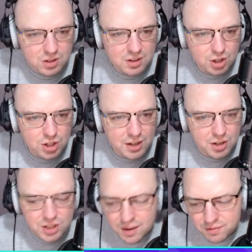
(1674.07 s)
just under
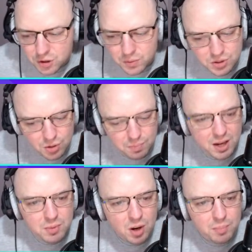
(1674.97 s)
10 viewers, so
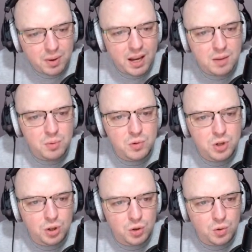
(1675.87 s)
maybe I'm able
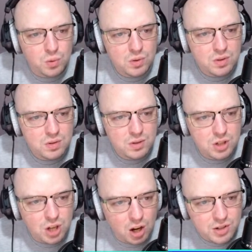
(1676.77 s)
to
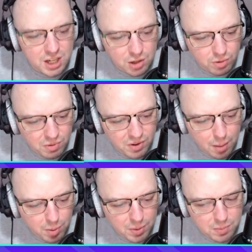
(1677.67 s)
start tinkering with a
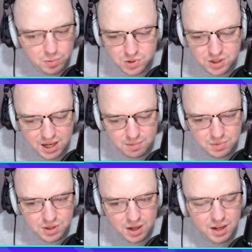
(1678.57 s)
couple of people's
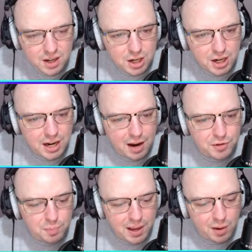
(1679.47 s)
teams. You're going to have
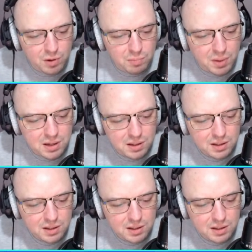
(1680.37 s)
to bear with me.